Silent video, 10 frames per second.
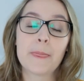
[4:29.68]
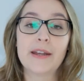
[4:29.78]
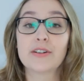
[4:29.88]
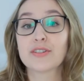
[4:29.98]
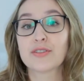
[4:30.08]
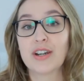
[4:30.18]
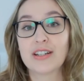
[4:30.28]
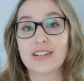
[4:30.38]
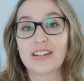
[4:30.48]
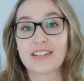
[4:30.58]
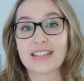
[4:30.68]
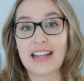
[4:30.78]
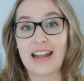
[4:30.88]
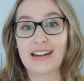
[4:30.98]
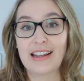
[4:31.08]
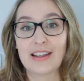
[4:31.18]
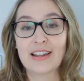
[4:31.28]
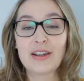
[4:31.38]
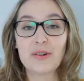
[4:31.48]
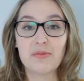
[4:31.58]
and also trying to understand
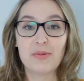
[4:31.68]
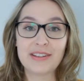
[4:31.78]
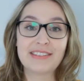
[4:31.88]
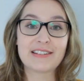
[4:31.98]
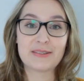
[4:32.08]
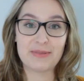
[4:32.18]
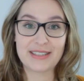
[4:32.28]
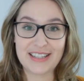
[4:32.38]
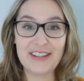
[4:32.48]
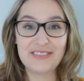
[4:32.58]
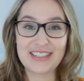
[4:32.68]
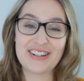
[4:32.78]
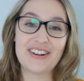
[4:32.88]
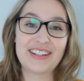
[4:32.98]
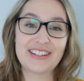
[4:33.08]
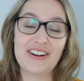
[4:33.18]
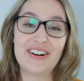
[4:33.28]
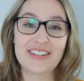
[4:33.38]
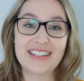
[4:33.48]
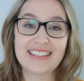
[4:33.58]
like what the specific target
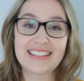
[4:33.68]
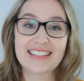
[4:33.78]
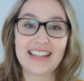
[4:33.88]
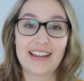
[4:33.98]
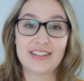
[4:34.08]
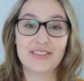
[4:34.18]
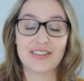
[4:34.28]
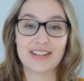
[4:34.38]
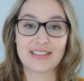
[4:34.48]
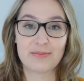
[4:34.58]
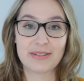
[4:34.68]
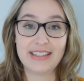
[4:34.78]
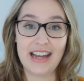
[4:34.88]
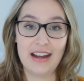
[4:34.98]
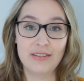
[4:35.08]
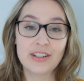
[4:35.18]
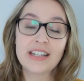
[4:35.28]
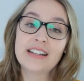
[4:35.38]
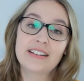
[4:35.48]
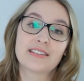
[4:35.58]
audience that your customers have
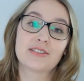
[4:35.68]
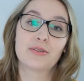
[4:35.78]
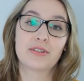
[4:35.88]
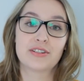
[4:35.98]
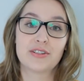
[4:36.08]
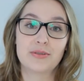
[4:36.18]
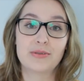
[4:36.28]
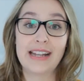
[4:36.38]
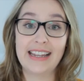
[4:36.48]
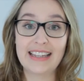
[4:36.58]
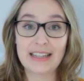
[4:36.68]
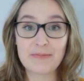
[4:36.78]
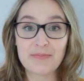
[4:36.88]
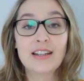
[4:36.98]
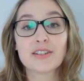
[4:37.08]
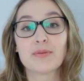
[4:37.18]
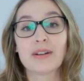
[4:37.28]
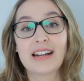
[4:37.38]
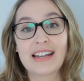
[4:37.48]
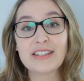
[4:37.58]
is going to like. So,
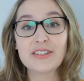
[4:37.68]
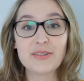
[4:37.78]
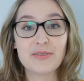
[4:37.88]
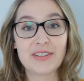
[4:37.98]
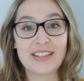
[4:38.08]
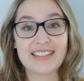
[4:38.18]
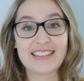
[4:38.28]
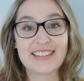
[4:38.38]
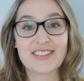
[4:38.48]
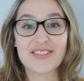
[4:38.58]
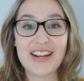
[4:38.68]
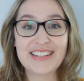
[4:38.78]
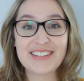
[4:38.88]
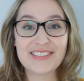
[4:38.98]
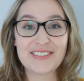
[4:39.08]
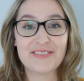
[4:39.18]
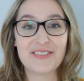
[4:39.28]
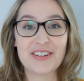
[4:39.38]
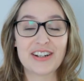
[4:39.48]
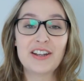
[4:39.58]
what I like to do for this is to try to look
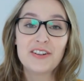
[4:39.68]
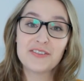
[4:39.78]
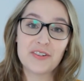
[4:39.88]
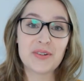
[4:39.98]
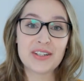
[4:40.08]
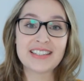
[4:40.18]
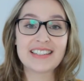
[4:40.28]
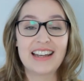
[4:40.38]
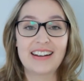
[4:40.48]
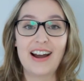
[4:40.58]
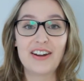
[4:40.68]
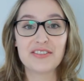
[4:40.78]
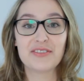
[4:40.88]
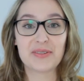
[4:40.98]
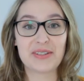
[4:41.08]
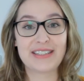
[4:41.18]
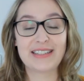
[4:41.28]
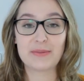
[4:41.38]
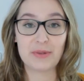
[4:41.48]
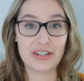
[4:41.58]
for focused and unfocused
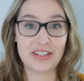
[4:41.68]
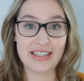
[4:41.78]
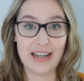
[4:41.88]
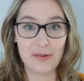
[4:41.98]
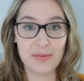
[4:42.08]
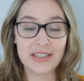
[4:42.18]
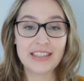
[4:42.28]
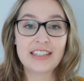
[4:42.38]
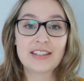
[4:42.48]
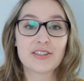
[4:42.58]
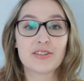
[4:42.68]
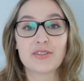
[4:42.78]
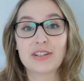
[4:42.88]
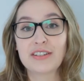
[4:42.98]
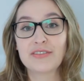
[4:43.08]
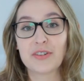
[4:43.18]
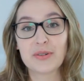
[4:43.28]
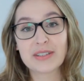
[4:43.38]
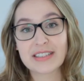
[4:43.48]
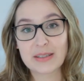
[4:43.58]
inspiration time. So during
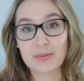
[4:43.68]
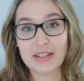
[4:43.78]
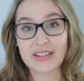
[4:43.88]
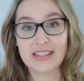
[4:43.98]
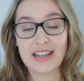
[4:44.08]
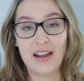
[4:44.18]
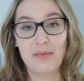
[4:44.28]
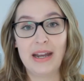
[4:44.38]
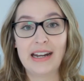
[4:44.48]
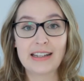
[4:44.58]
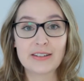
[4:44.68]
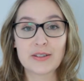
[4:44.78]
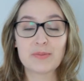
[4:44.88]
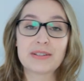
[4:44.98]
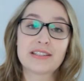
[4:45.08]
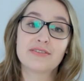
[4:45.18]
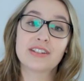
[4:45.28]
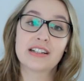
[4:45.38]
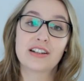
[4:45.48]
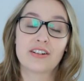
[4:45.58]
focused inspiration time, I like to
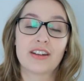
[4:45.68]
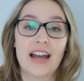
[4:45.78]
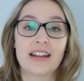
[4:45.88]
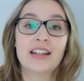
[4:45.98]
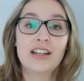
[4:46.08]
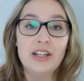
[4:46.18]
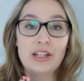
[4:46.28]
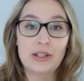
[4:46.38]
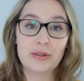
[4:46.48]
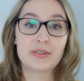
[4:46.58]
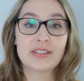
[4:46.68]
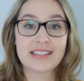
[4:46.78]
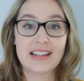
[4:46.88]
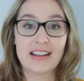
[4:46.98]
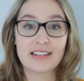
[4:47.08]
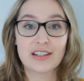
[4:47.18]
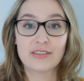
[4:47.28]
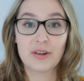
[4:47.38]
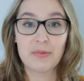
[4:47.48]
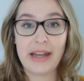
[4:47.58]
specifically look at logo designs
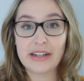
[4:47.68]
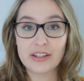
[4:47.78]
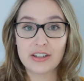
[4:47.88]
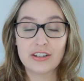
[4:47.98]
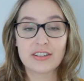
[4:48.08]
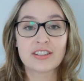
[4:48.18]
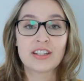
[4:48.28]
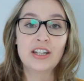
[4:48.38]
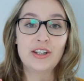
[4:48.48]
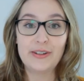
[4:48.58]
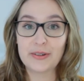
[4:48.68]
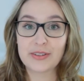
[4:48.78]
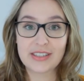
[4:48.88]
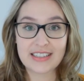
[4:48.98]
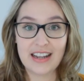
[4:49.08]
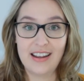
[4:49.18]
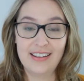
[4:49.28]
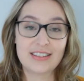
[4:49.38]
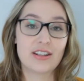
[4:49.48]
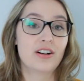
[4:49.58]
of competitors, logo
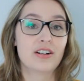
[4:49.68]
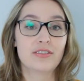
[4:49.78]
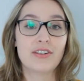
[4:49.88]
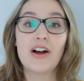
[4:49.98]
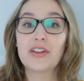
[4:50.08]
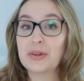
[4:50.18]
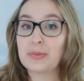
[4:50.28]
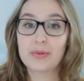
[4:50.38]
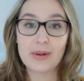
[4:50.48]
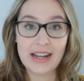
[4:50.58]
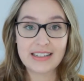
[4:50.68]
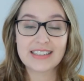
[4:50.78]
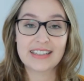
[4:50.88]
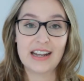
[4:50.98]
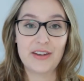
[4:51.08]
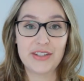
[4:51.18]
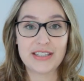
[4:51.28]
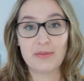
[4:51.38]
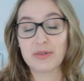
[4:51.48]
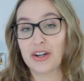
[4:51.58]
designs of other brands that have the
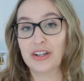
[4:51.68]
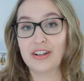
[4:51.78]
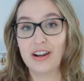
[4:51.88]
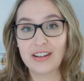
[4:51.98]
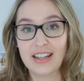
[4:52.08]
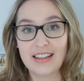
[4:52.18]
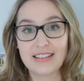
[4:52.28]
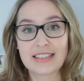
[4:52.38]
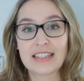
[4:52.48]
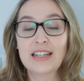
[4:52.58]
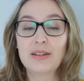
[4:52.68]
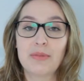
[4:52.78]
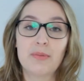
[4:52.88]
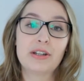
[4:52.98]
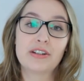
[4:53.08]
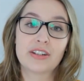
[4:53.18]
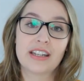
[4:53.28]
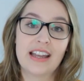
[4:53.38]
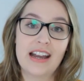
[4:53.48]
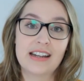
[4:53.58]
same target audience, maybe
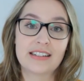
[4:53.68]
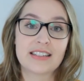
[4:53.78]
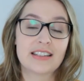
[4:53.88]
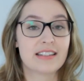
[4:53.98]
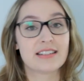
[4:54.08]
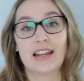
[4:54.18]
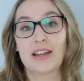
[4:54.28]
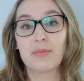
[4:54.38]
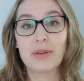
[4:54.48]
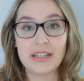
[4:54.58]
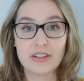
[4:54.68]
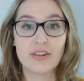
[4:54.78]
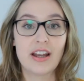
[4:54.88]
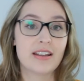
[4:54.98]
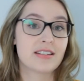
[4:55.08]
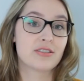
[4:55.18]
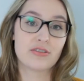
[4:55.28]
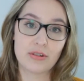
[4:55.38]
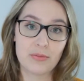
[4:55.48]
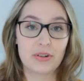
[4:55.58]
looking at things like Pinterest,
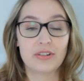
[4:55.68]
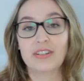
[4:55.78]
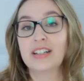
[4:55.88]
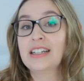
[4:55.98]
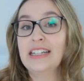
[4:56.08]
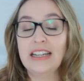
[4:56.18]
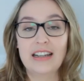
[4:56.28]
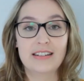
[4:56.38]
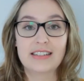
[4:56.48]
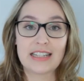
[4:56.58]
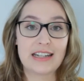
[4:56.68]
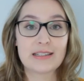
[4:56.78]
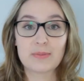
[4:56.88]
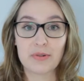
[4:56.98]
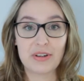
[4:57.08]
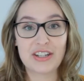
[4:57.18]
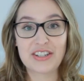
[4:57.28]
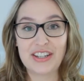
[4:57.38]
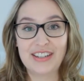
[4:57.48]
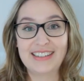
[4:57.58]
Dribbble, uh, design
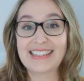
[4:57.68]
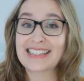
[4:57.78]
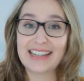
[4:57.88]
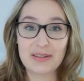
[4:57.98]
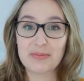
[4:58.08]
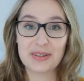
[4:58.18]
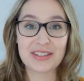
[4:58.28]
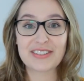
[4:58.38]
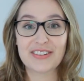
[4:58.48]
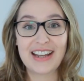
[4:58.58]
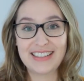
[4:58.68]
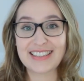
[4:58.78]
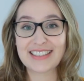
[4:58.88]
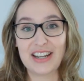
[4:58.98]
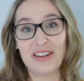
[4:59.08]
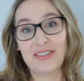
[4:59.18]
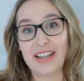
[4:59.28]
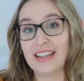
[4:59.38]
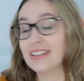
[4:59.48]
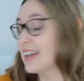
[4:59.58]
inspiration, design books, all kinds of stuff. Like,